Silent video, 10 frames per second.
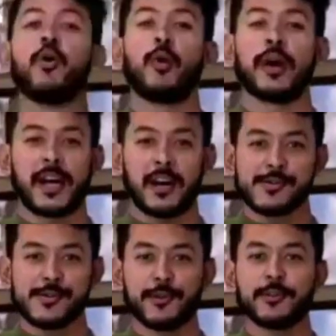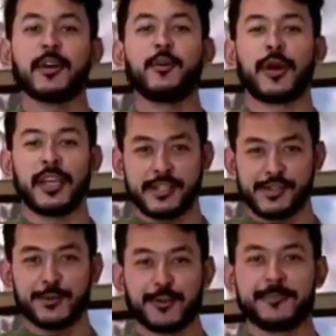One household, one
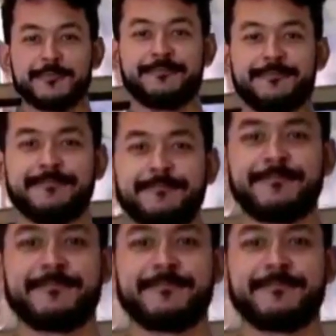e-scooter. High level